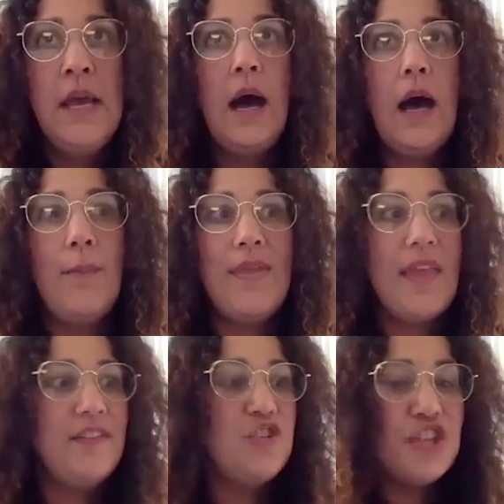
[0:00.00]
And
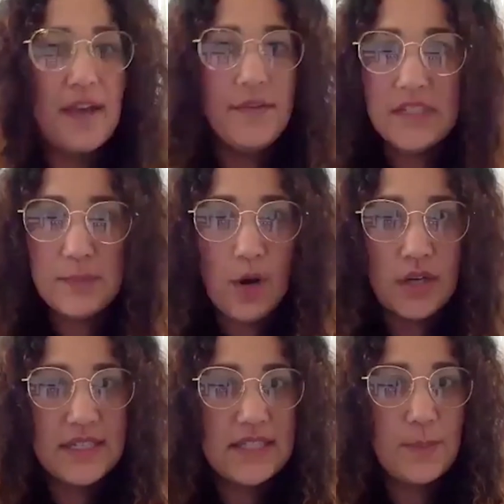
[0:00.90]
then Jevs is
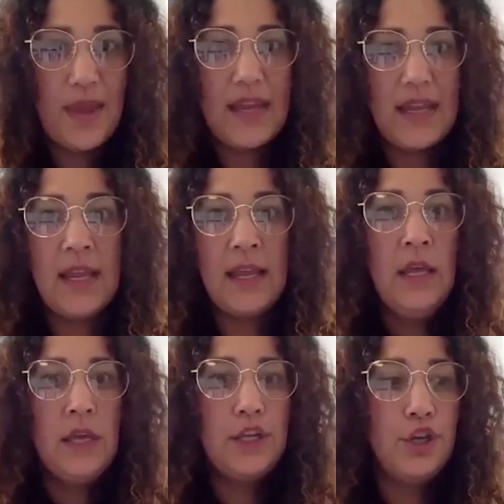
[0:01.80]
participating.
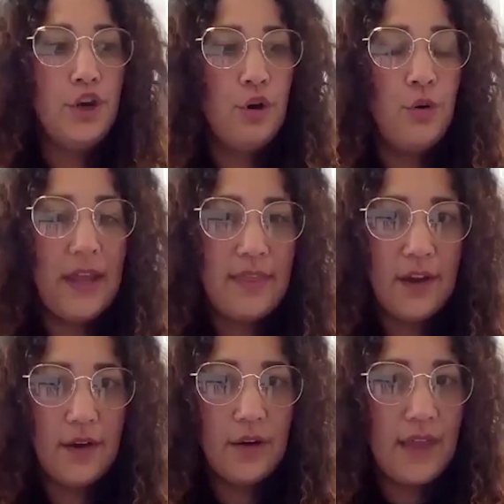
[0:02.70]

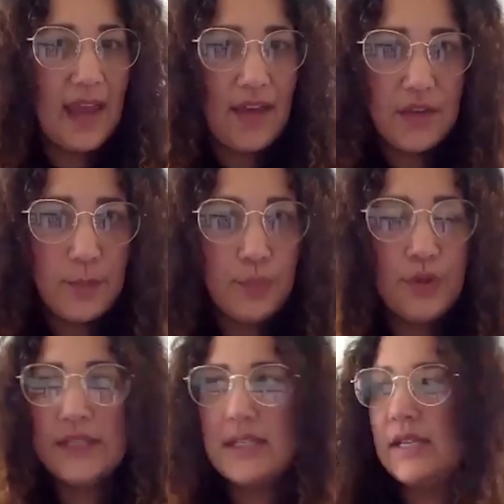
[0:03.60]
They have an
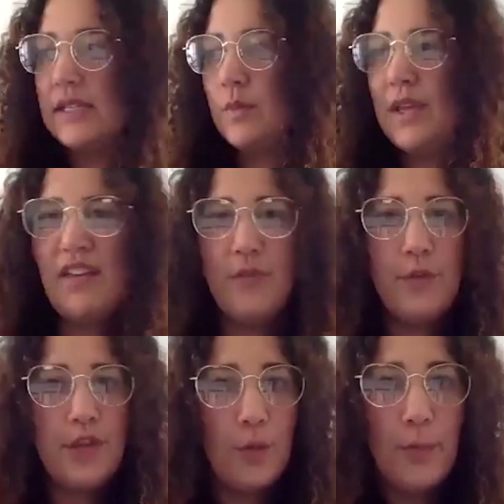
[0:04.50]
apprentice. We have,
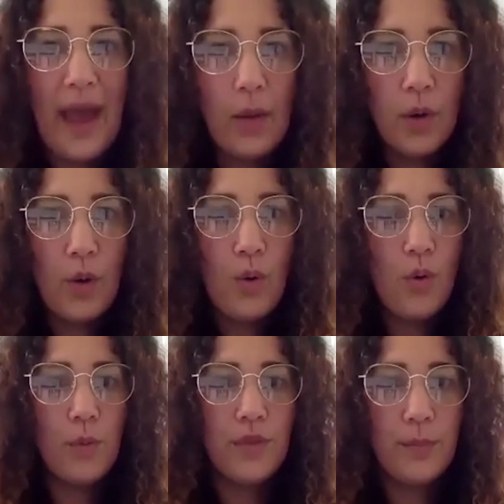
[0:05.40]
Power
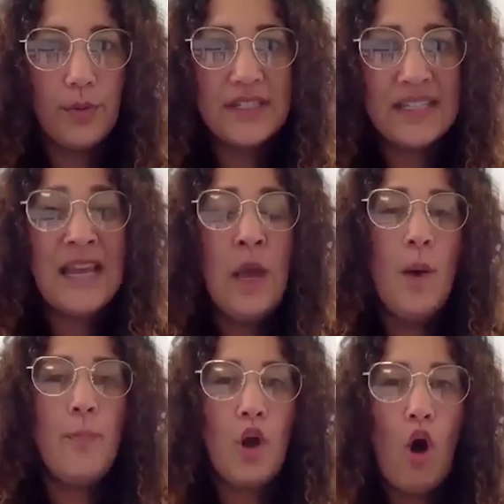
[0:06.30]
Core with apprentice.
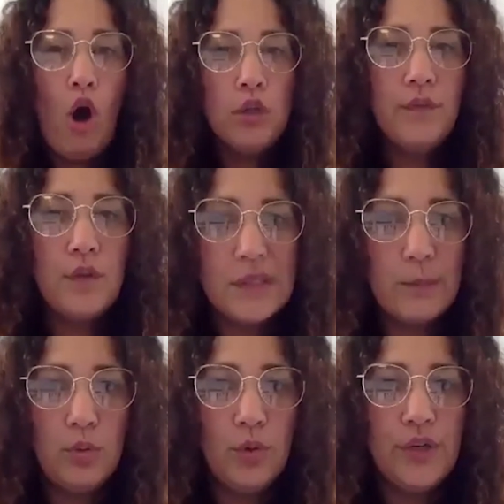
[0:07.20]
But all of those
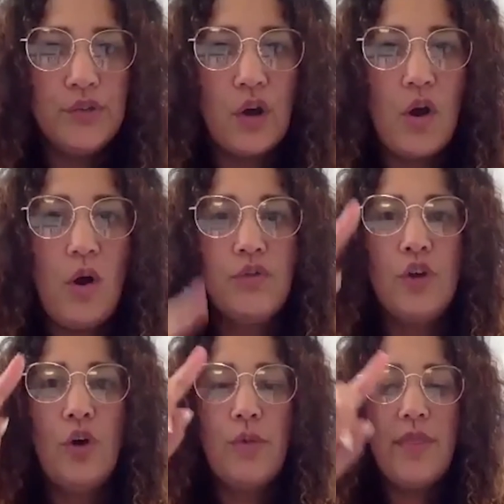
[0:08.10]
employers are
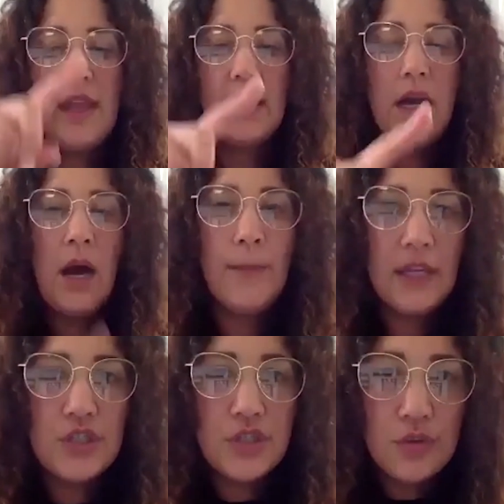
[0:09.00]
also then
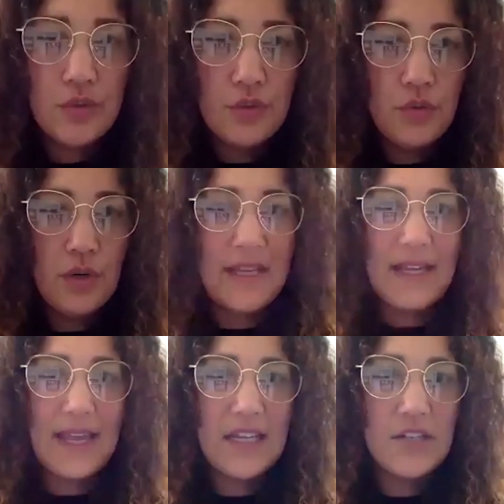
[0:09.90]
coming to an
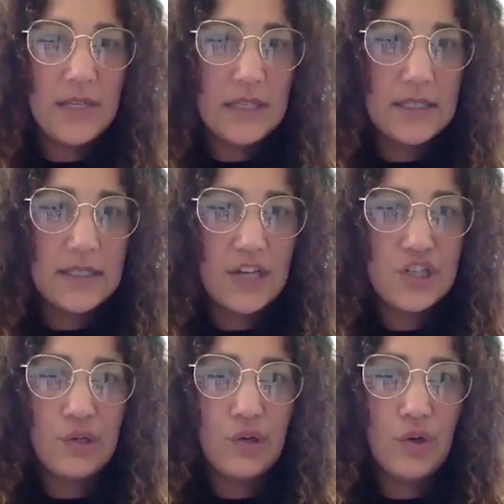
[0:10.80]
engagement
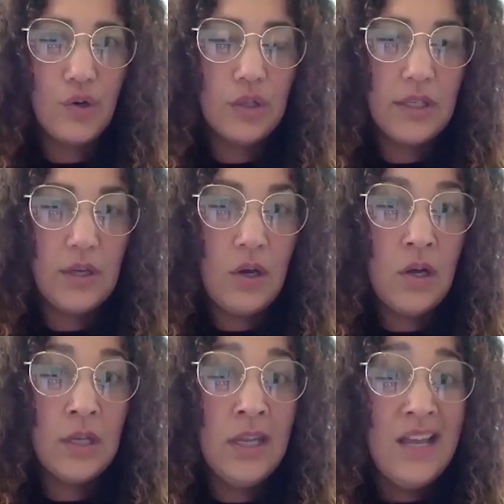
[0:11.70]
session early on,